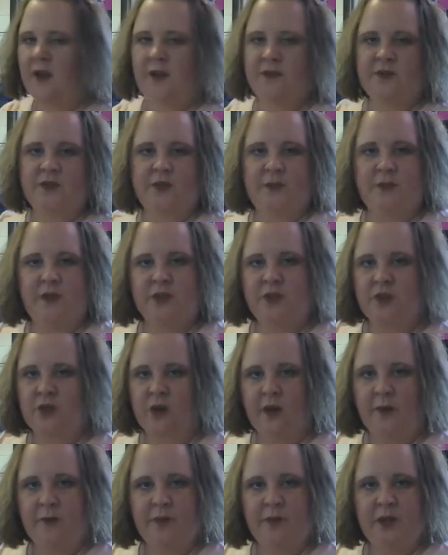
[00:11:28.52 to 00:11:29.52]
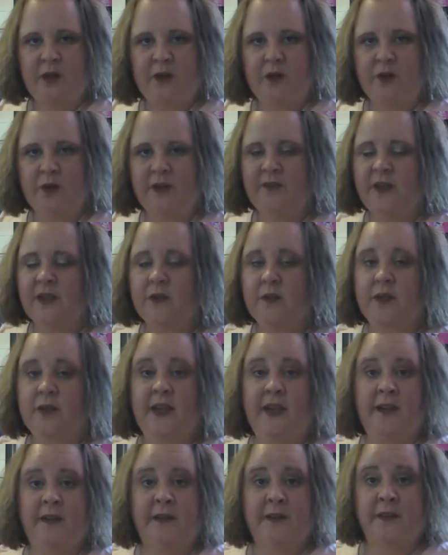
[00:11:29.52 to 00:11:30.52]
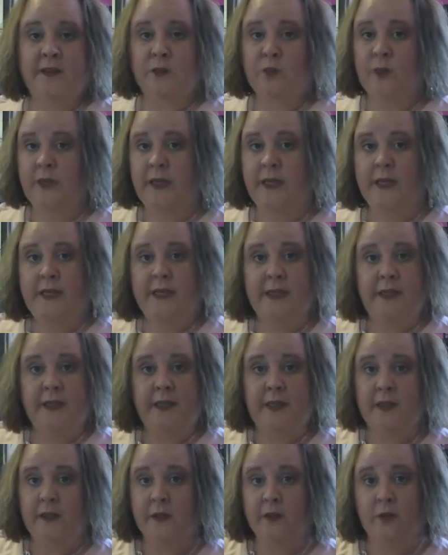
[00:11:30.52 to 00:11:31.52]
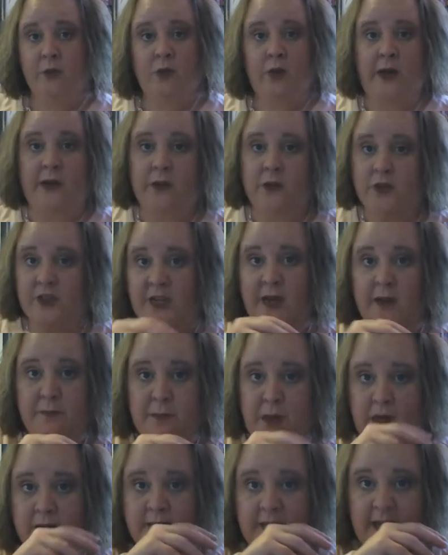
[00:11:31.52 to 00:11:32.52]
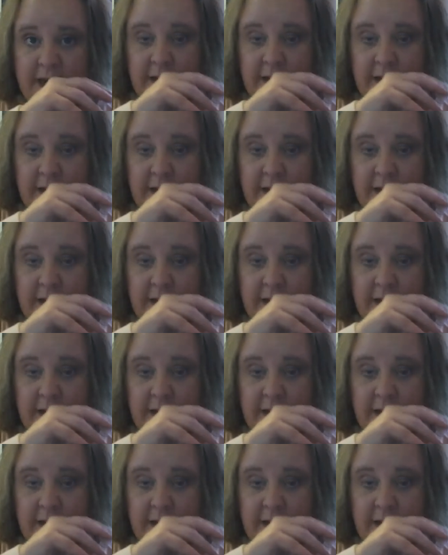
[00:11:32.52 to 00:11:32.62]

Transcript: I have so much crap, y'all. If I don't get out of this rinky-dinky little Cracker Jack box